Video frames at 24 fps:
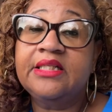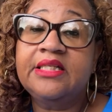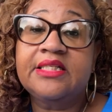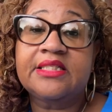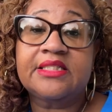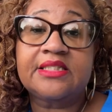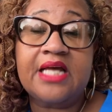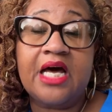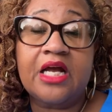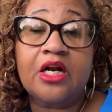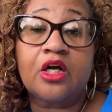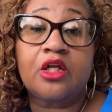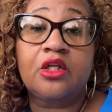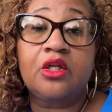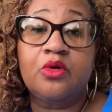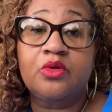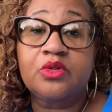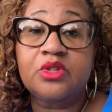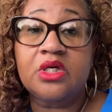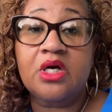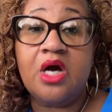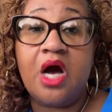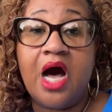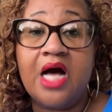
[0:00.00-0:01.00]
it's not a
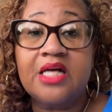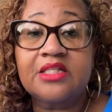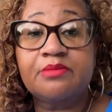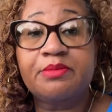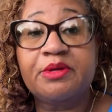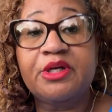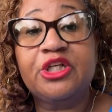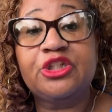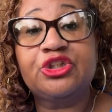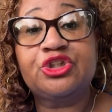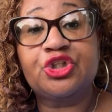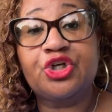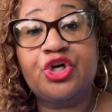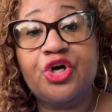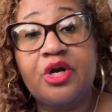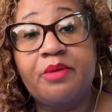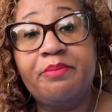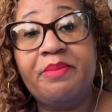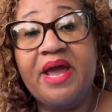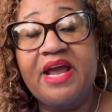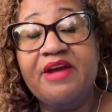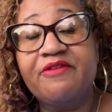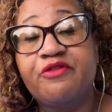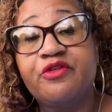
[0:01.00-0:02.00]
closing cost because you're going to
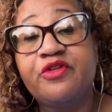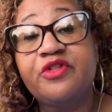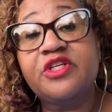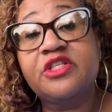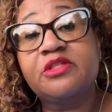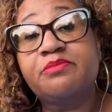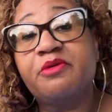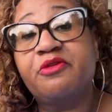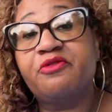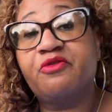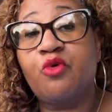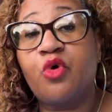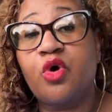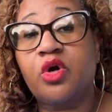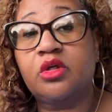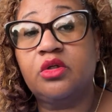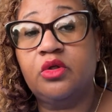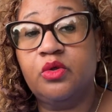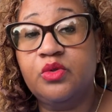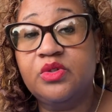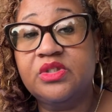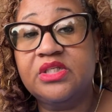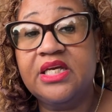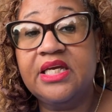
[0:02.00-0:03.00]
pay for this before
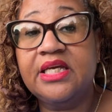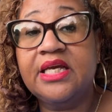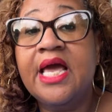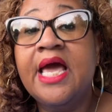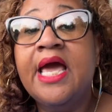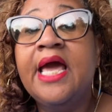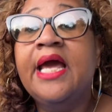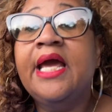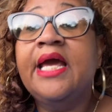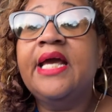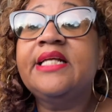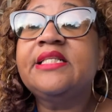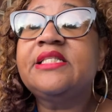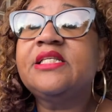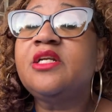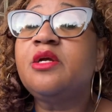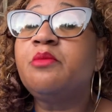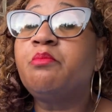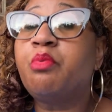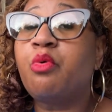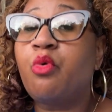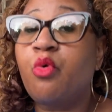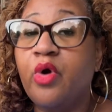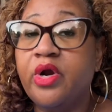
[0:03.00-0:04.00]
closing, it's an
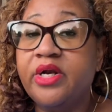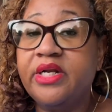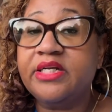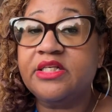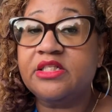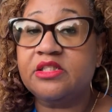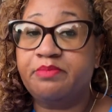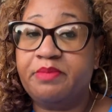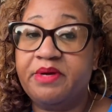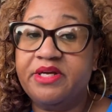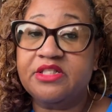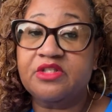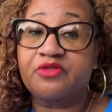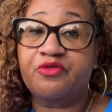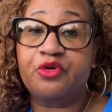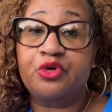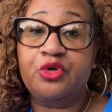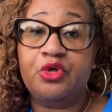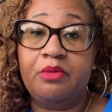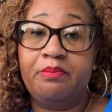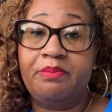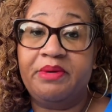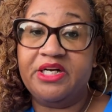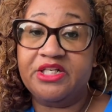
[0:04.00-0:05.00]
important expense for you
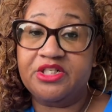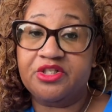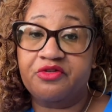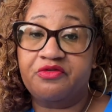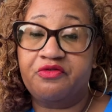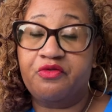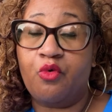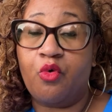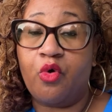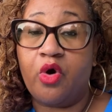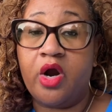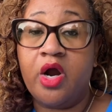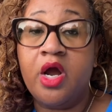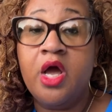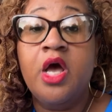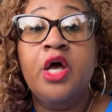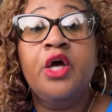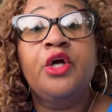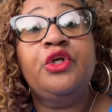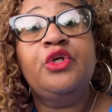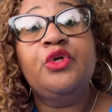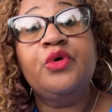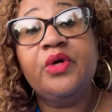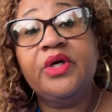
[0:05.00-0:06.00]
to budget for.
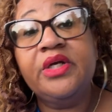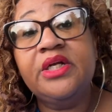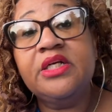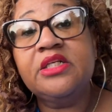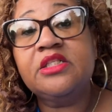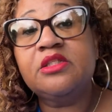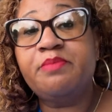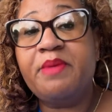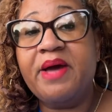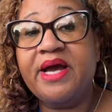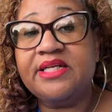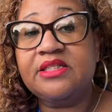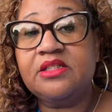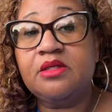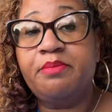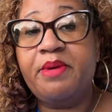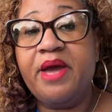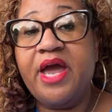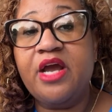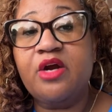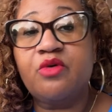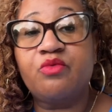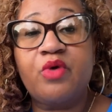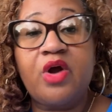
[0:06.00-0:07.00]
You can expect to
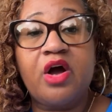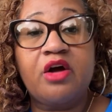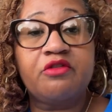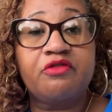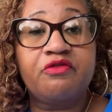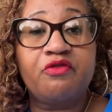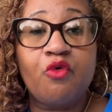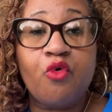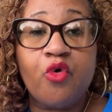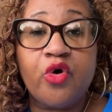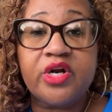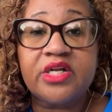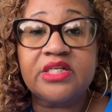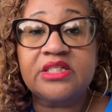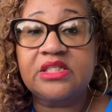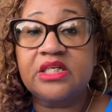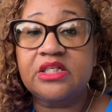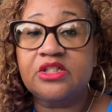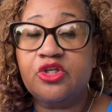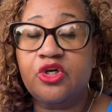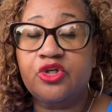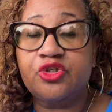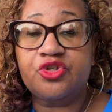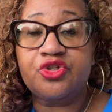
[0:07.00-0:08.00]
pay around $400 to
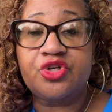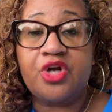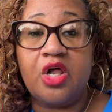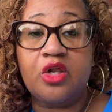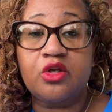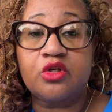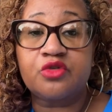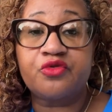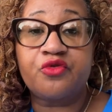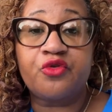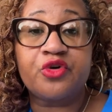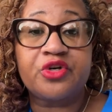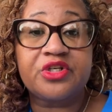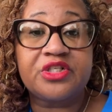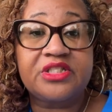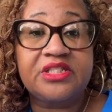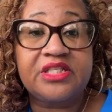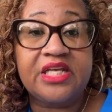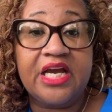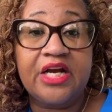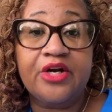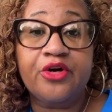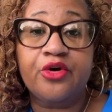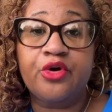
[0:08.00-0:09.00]
$600 for a
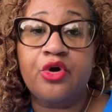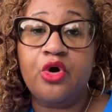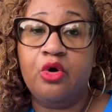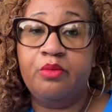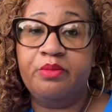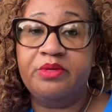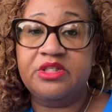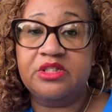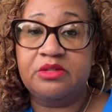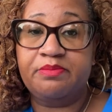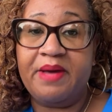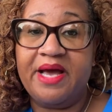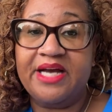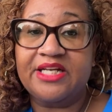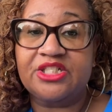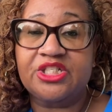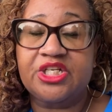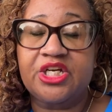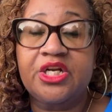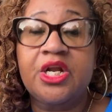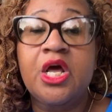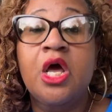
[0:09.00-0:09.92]
standard home inspection,